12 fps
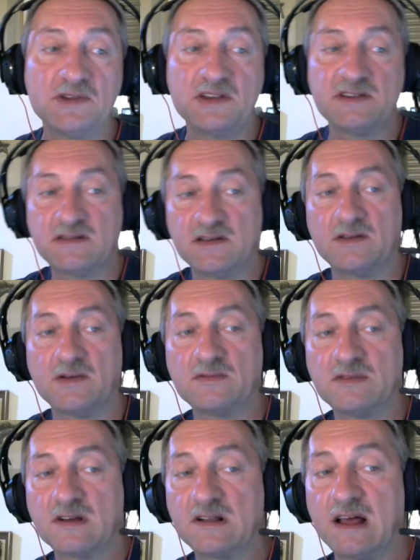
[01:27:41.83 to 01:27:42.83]
is,
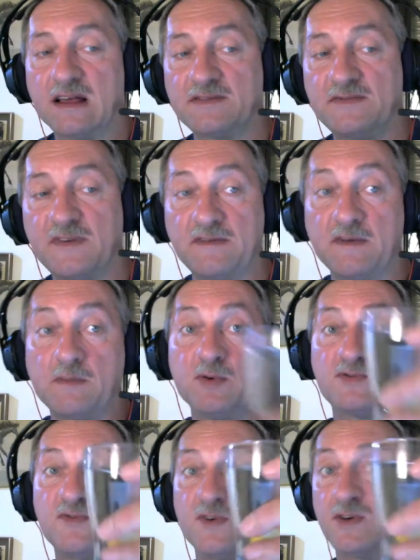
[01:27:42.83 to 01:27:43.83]
the glass where we
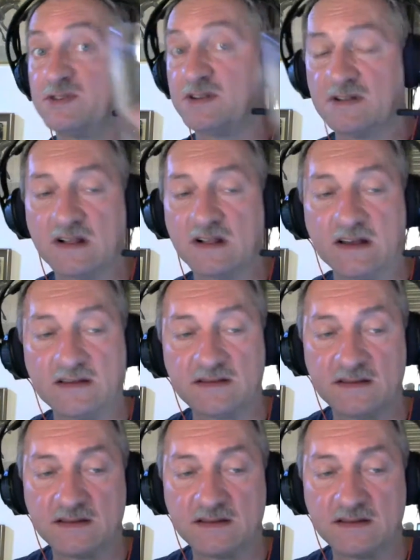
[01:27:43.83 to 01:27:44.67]
put water, the glass.